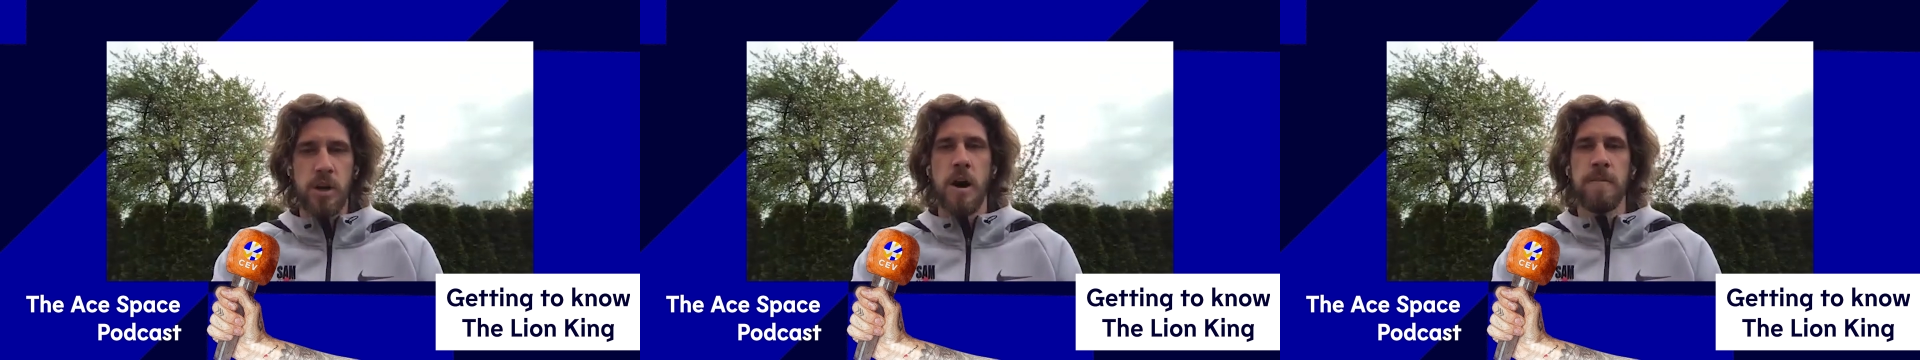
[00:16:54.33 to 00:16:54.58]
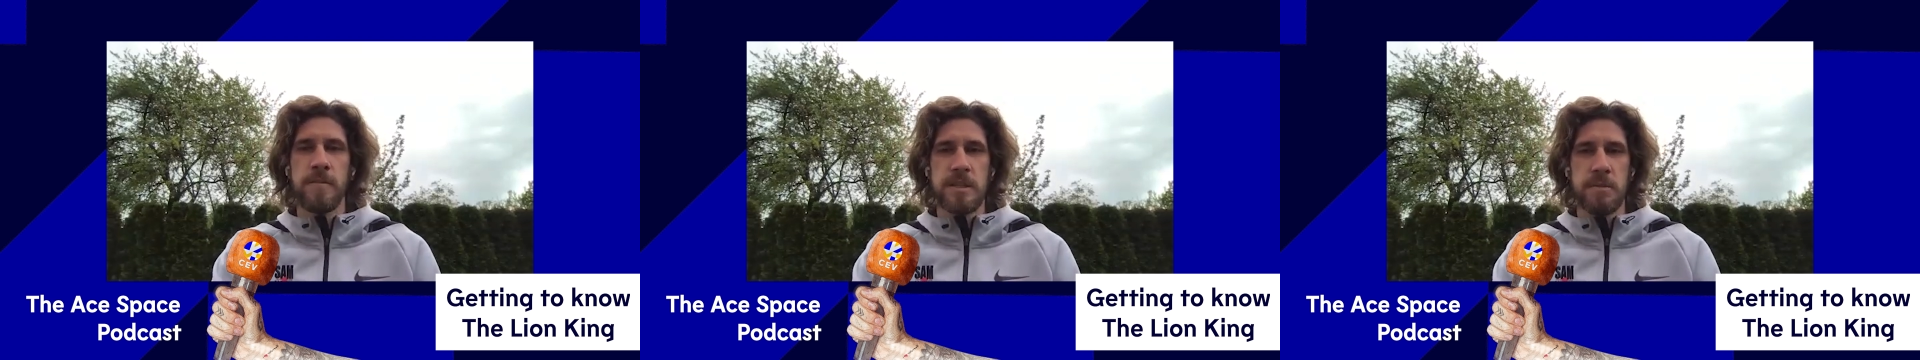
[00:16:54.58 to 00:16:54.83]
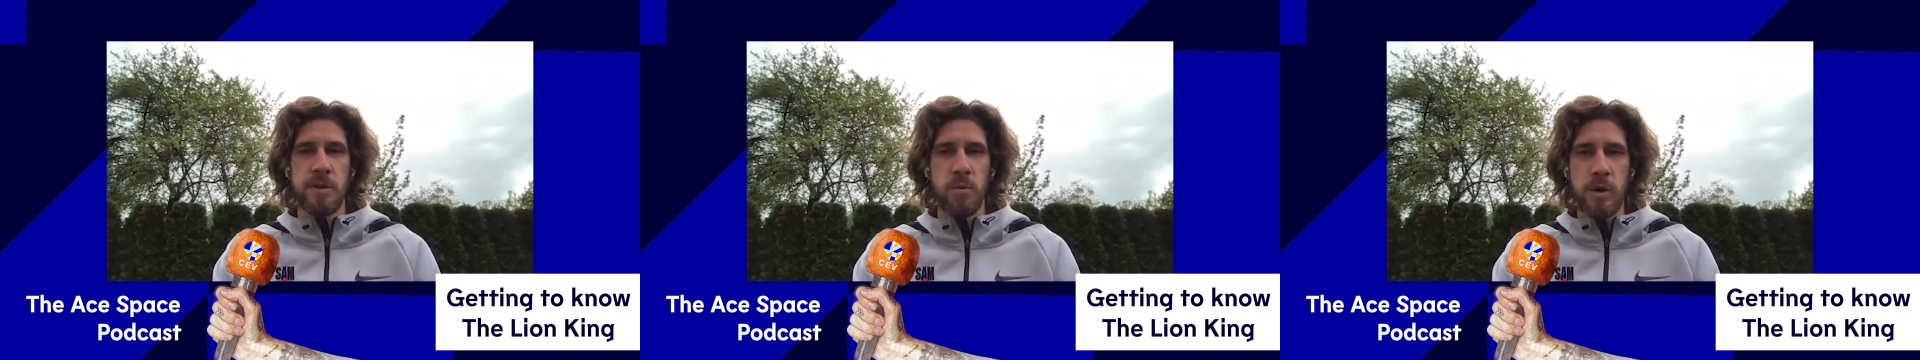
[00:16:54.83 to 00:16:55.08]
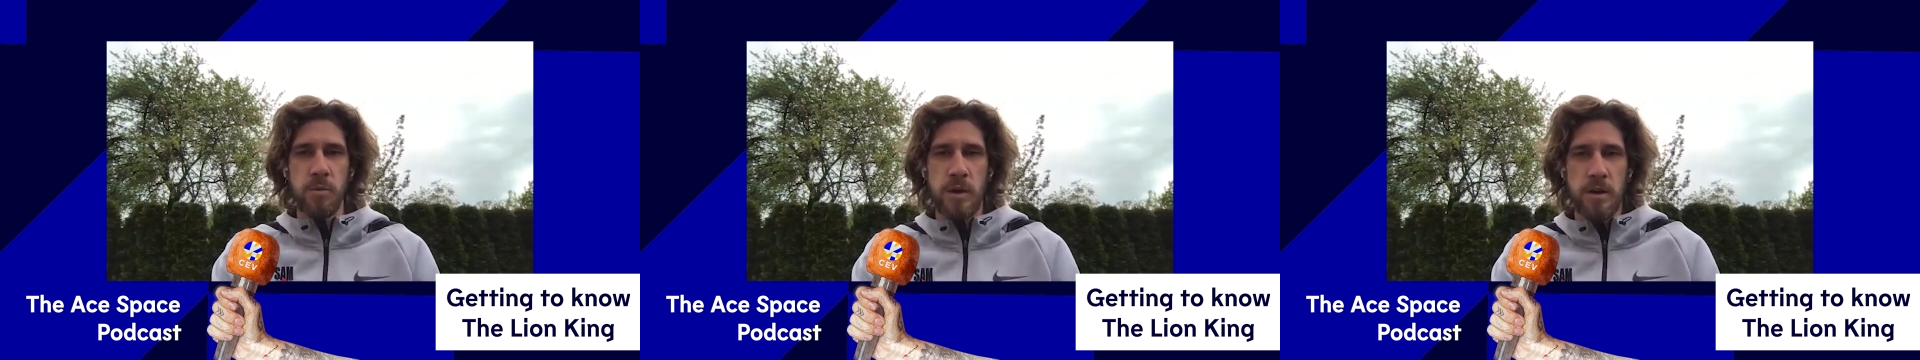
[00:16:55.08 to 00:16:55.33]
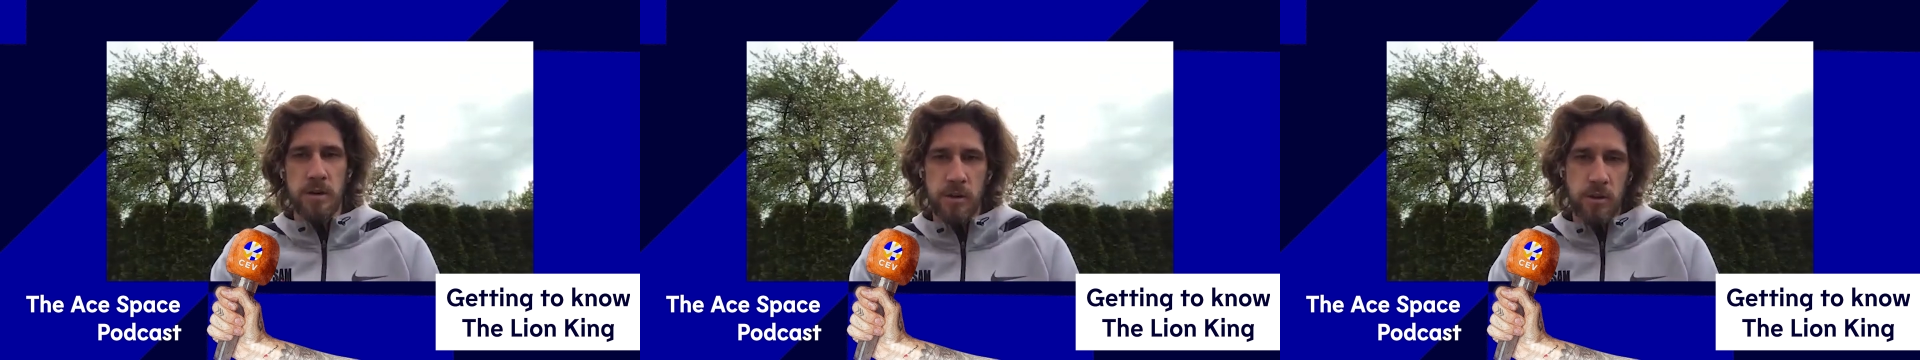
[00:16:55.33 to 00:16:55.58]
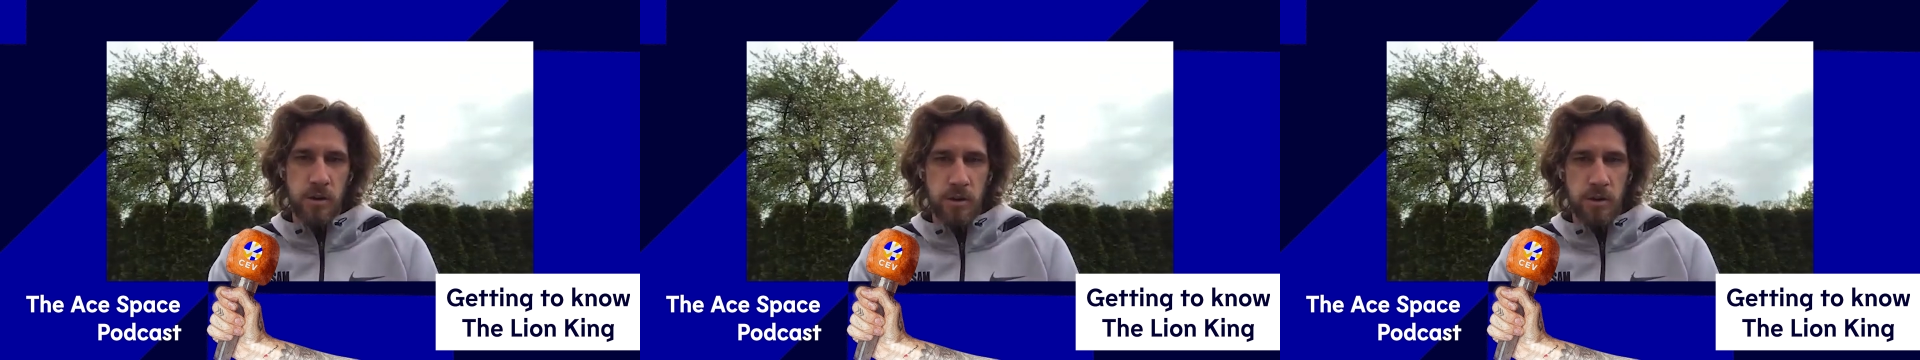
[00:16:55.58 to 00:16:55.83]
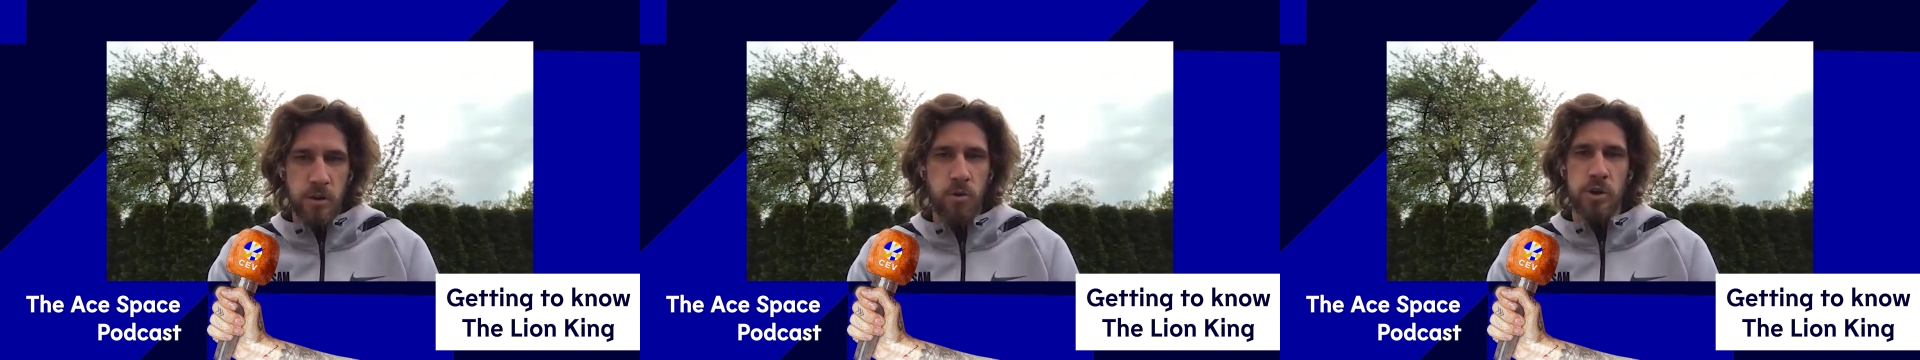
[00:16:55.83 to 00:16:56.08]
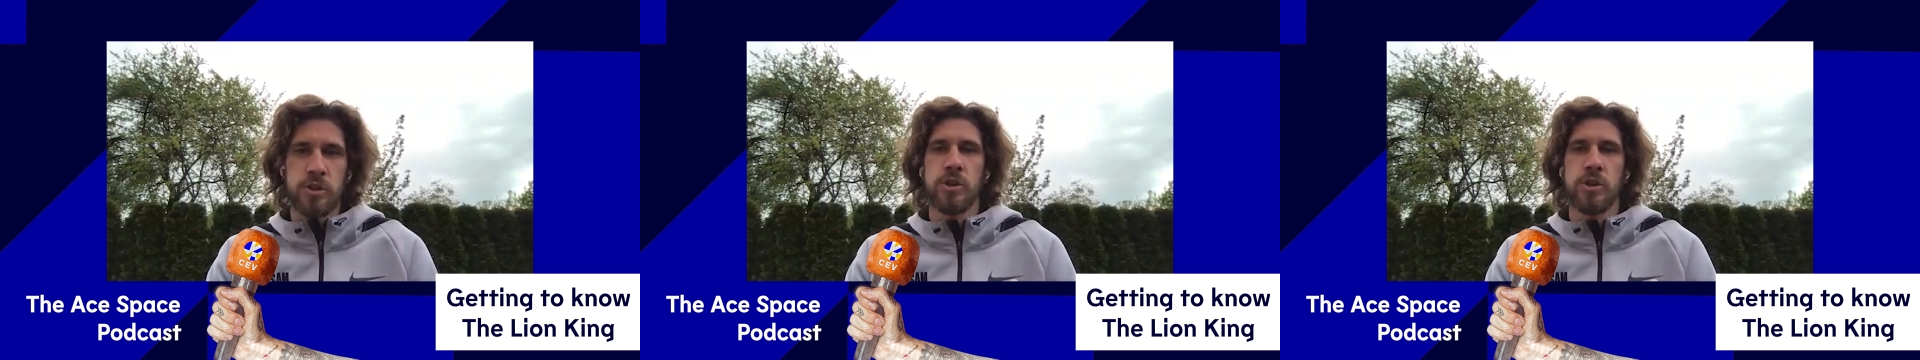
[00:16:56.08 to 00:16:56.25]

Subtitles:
comfortable when we are on the court.